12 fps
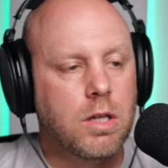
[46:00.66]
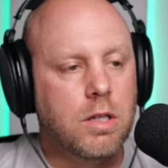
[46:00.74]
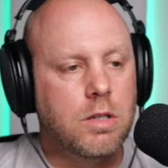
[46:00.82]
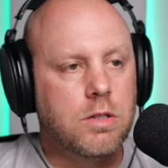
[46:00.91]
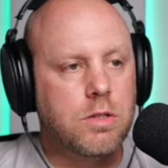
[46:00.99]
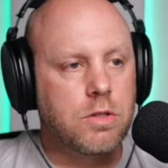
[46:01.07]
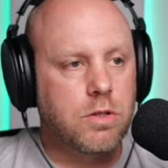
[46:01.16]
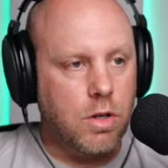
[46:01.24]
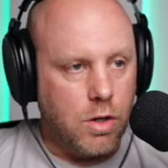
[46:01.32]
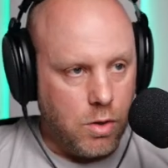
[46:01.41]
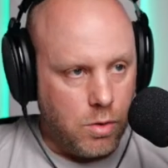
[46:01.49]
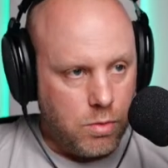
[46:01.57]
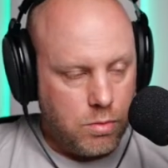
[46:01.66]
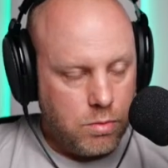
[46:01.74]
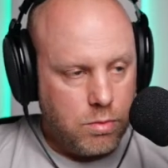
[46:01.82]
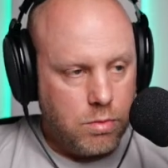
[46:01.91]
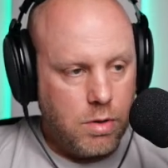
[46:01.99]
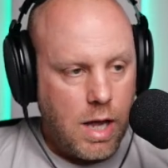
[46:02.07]
So
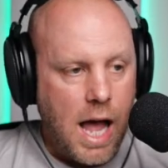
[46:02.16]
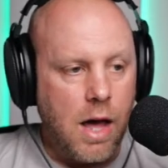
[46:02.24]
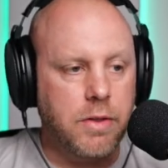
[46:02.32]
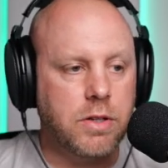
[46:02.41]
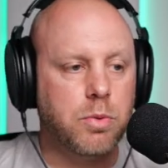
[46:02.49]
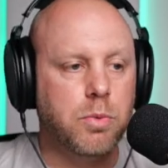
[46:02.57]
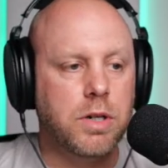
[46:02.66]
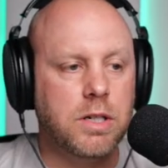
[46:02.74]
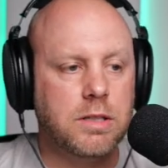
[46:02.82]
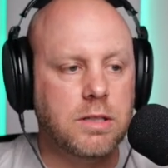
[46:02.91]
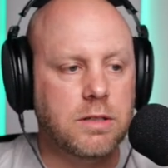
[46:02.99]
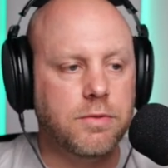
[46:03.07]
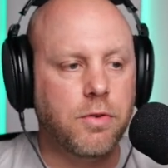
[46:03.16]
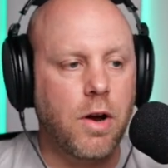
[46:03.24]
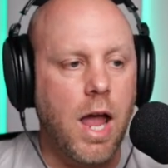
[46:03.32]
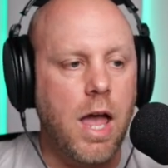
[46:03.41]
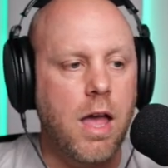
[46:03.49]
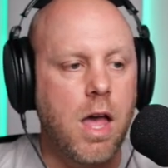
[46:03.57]
how this works is for
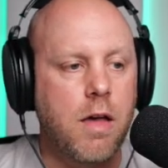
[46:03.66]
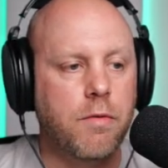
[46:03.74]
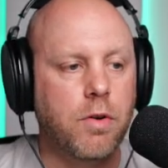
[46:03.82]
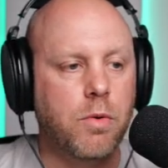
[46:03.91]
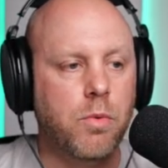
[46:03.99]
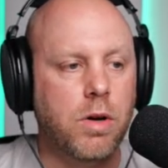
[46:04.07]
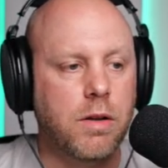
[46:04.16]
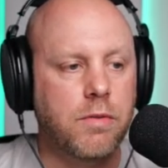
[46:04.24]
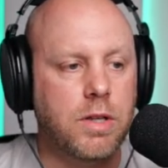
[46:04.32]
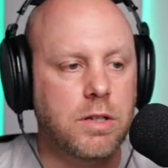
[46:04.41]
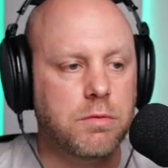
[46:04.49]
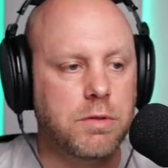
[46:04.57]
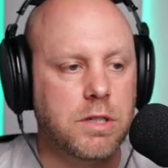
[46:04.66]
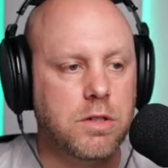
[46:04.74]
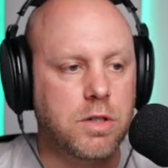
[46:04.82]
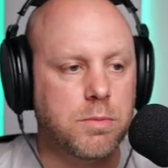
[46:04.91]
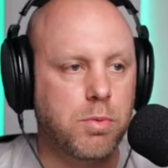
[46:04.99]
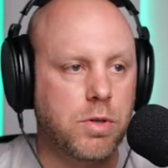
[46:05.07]
every one of these
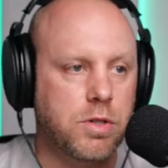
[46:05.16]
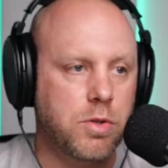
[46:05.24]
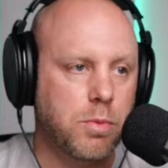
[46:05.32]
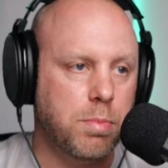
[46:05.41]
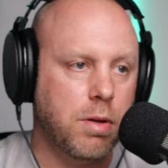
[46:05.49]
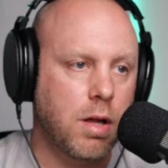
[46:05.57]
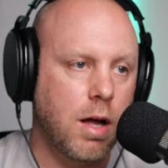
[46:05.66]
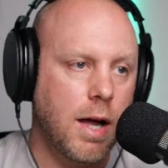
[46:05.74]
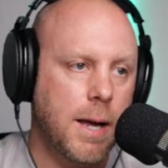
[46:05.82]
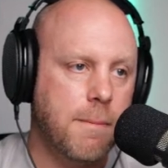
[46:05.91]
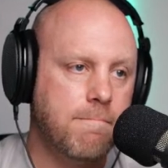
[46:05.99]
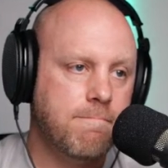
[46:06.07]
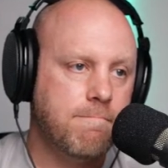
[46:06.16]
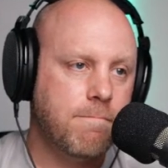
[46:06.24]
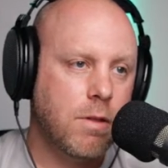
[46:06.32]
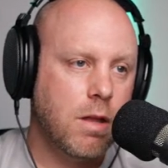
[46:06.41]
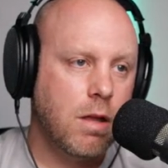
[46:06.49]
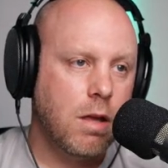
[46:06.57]
research points you apply, and
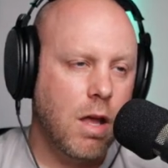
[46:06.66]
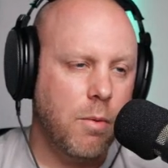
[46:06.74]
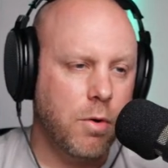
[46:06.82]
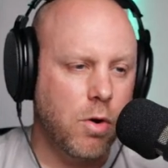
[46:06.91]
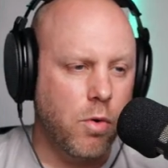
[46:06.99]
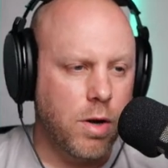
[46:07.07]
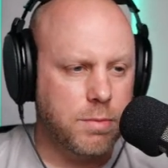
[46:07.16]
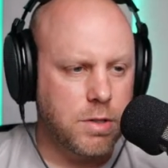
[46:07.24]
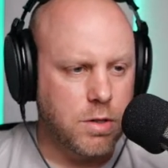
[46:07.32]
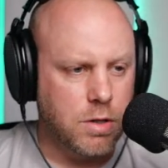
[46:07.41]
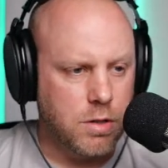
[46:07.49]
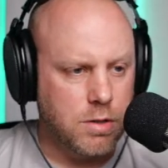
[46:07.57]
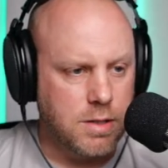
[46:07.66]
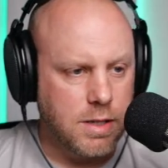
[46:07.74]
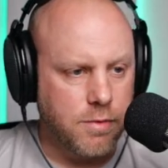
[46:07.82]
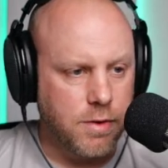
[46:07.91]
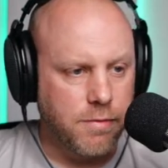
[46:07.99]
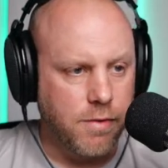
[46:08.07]
we're going up to turn
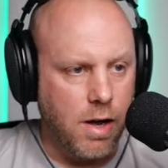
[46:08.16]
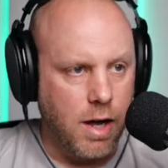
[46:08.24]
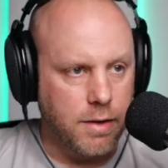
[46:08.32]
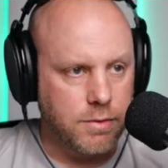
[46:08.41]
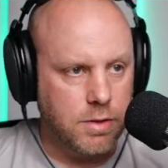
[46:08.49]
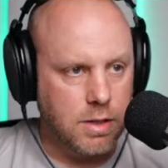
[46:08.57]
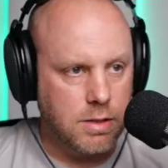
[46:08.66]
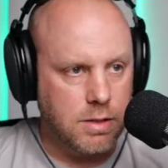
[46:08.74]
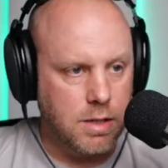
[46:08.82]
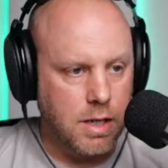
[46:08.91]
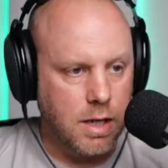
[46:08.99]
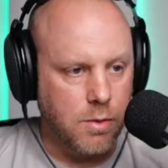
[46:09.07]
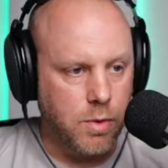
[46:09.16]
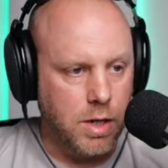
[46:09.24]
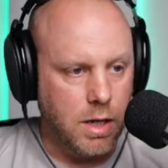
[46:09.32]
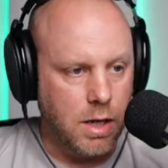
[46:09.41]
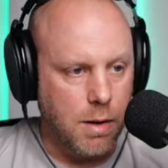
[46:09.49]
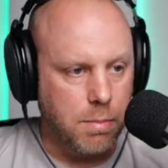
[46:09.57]
75. So let's say
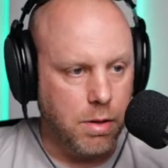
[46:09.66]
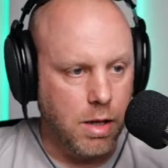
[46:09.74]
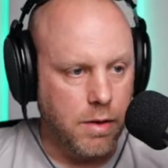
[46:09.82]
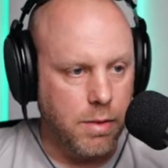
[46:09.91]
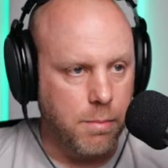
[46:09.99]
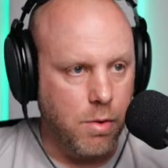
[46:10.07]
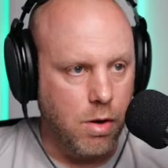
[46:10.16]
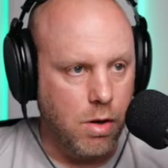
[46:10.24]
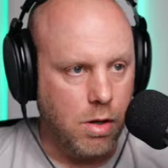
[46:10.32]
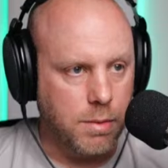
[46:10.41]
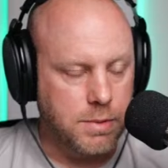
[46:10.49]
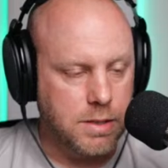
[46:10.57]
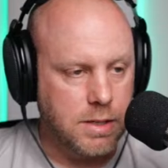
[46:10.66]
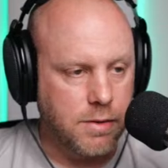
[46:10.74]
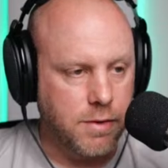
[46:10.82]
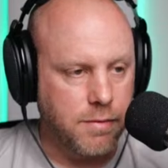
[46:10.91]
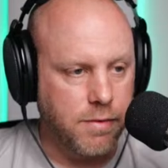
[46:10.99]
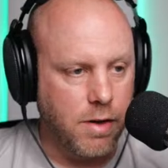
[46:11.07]
we applied them all up to
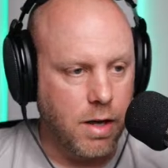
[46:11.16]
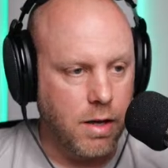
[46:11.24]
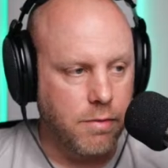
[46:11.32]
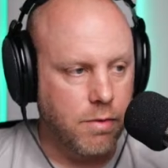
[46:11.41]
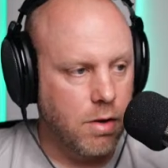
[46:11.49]
75.